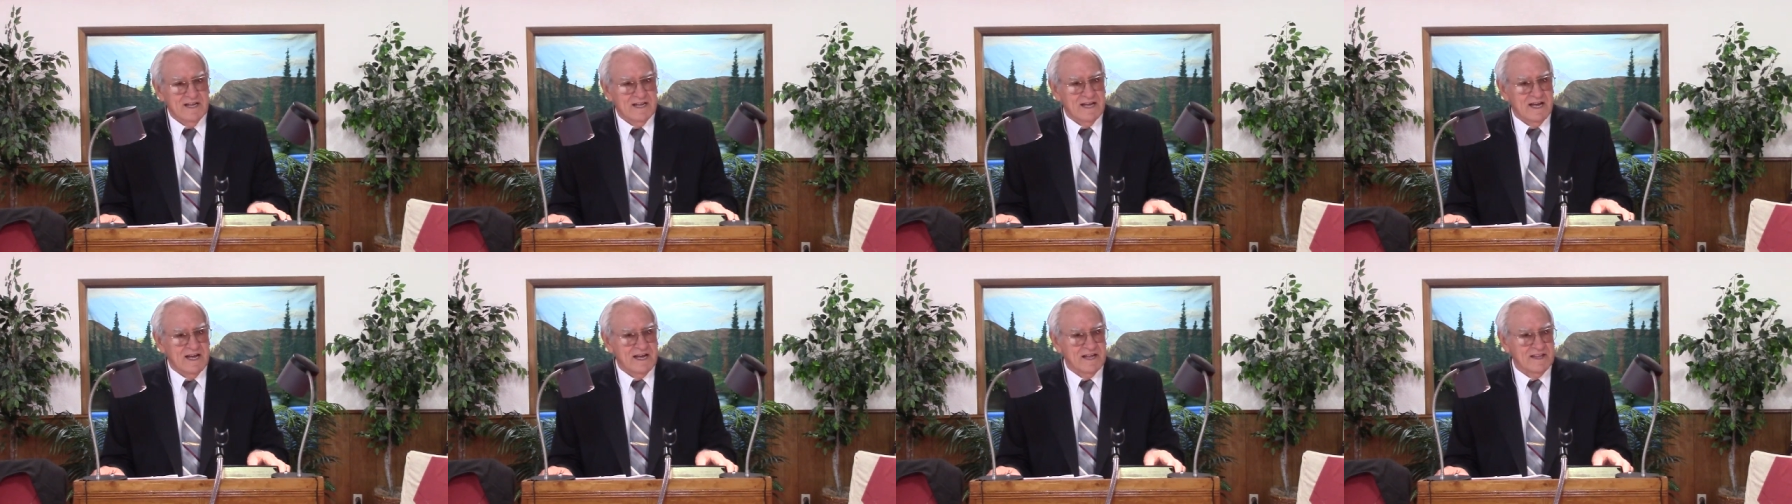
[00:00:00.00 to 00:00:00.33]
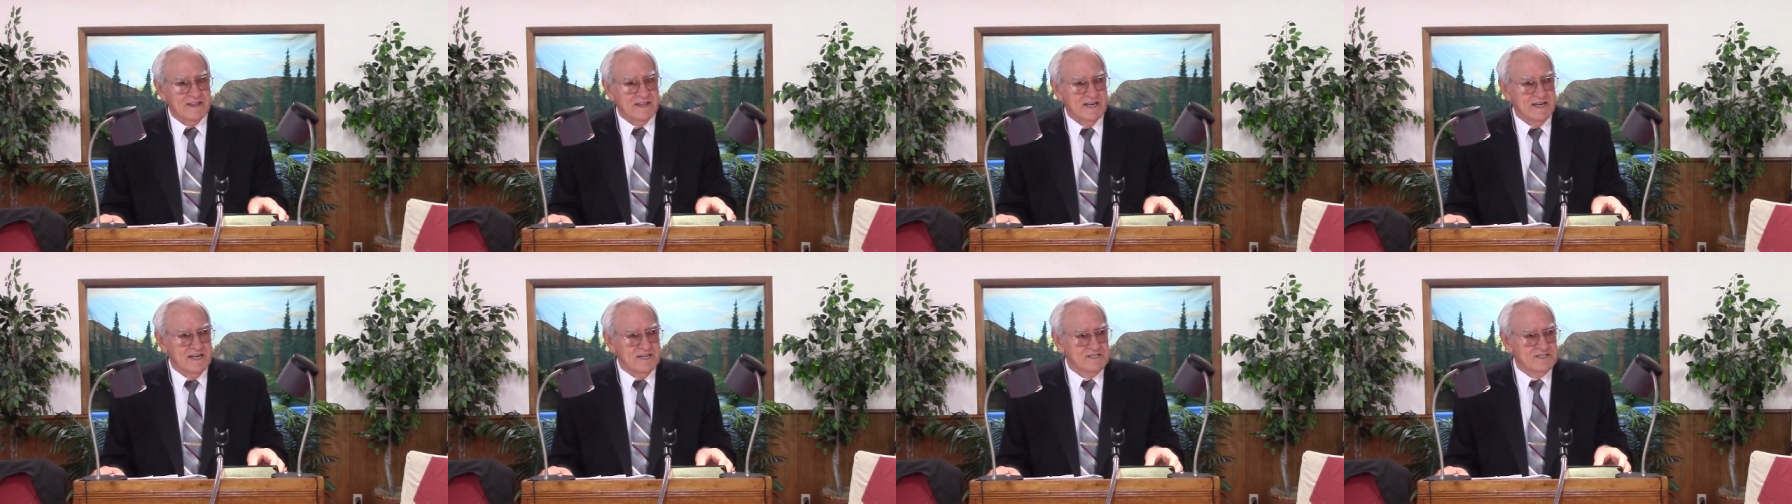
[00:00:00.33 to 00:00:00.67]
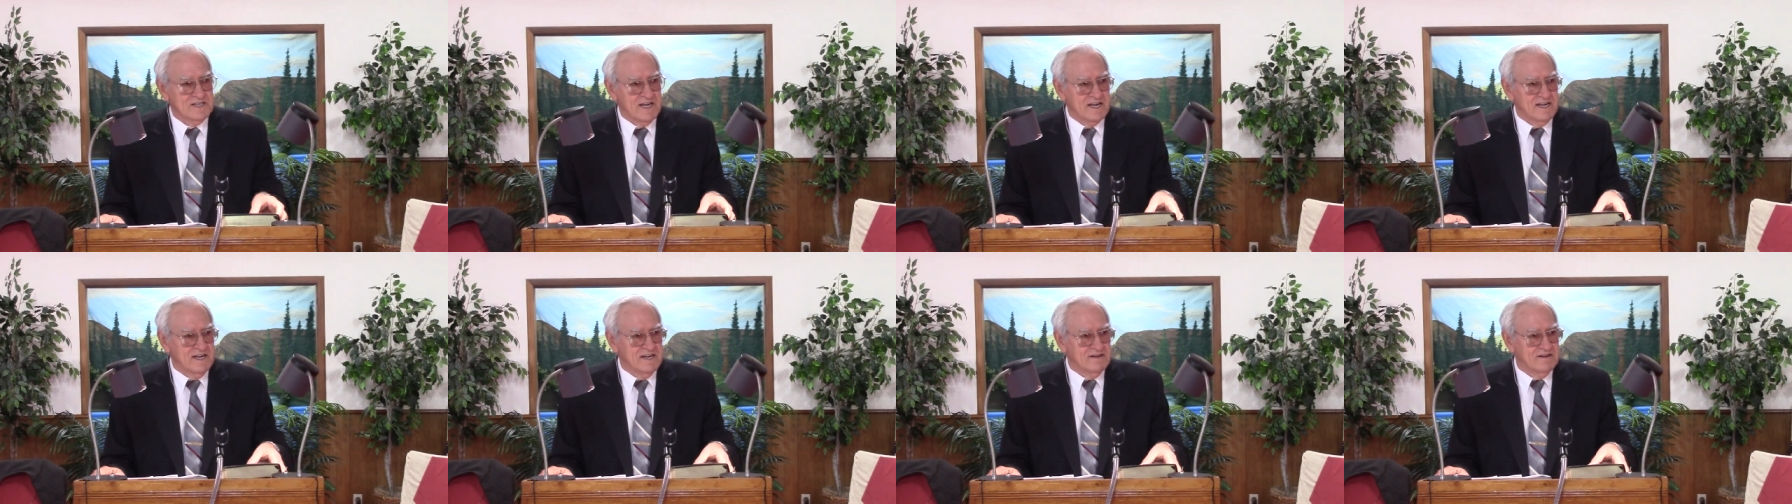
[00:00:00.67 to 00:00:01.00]
uh, that he
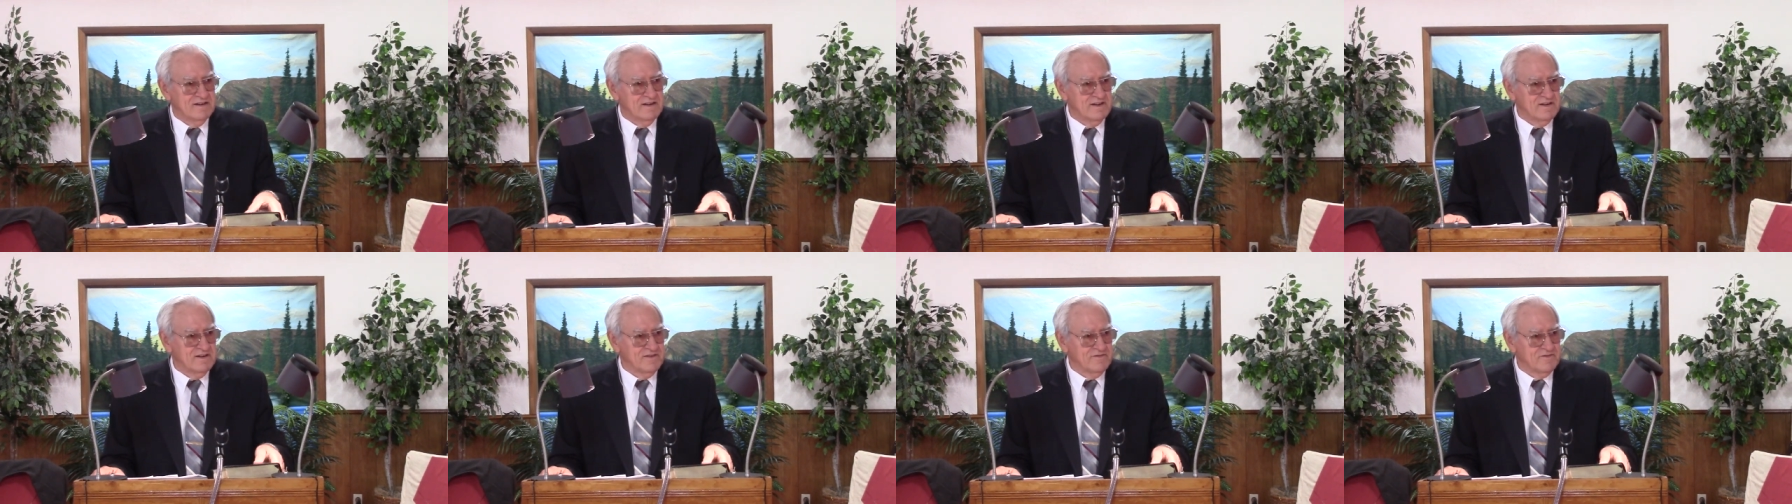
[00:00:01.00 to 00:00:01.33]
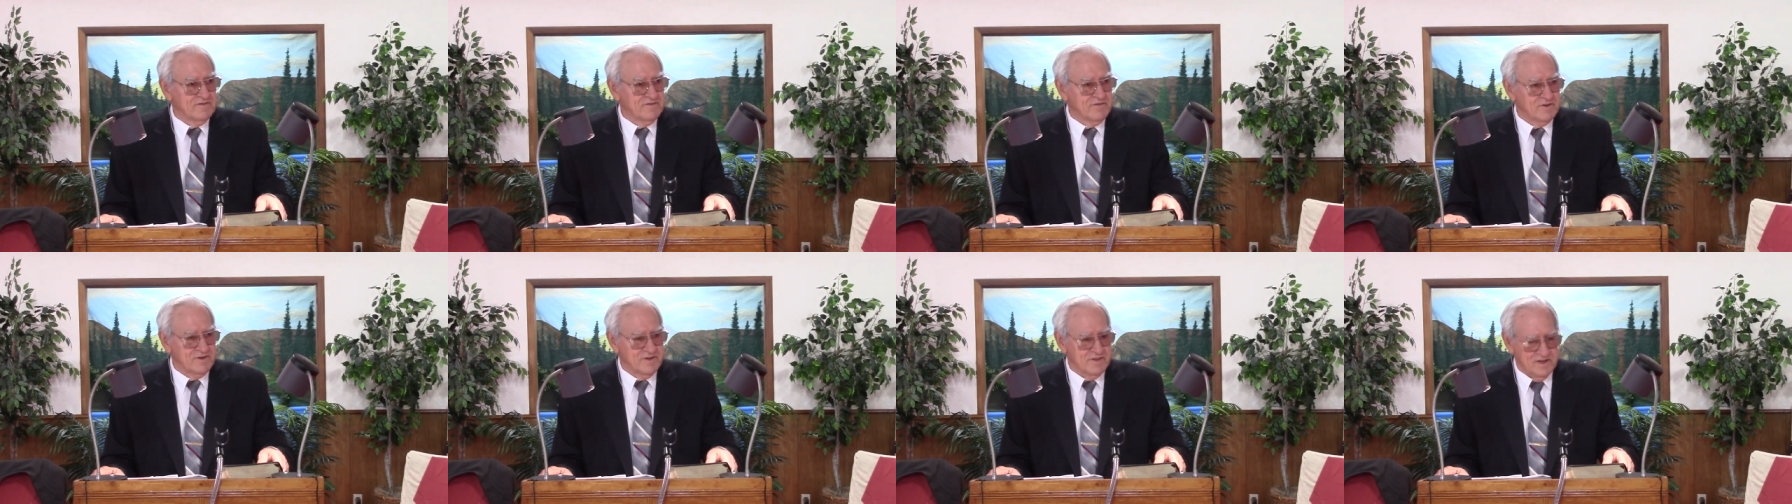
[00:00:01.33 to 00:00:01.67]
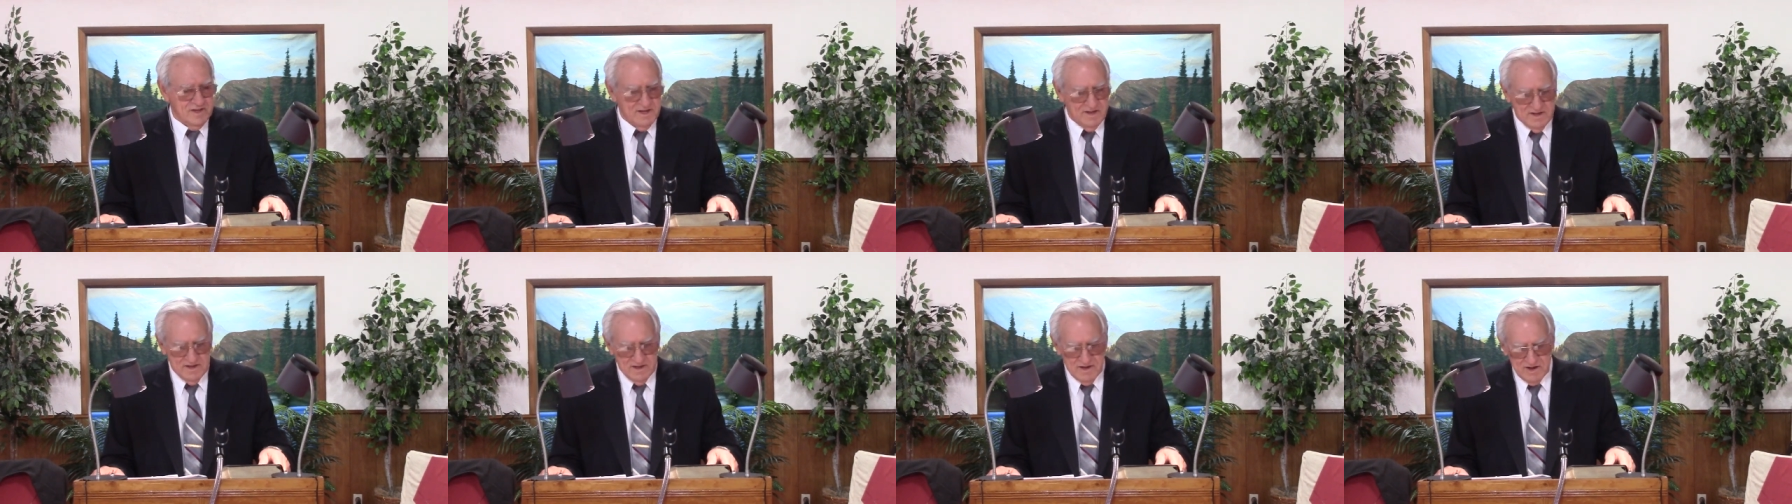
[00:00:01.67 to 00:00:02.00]
studied for
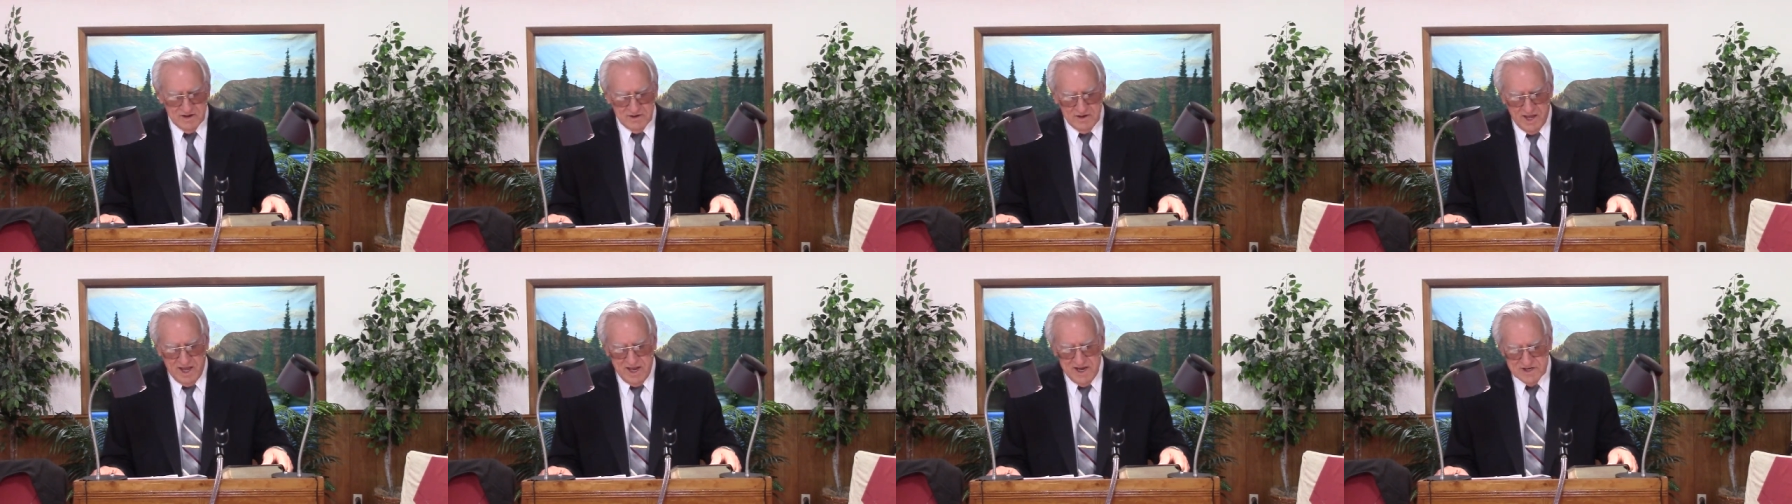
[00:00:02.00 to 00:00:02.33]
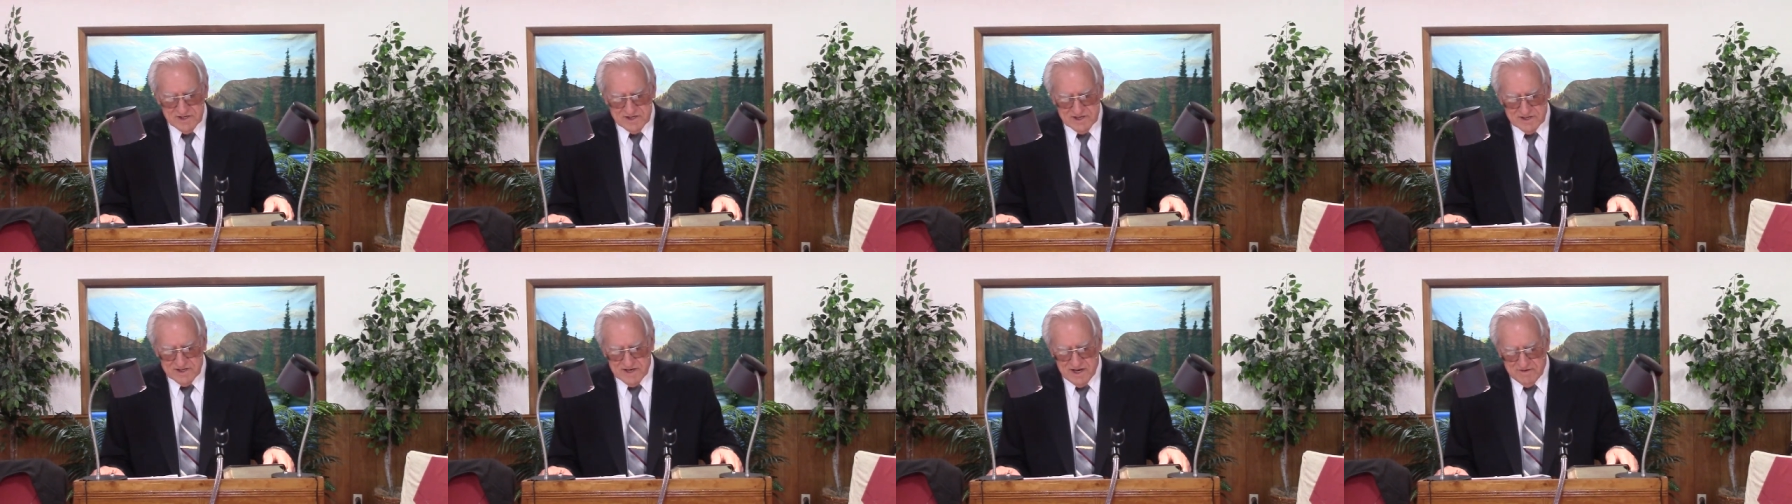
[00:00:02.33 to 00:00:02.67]
the occasion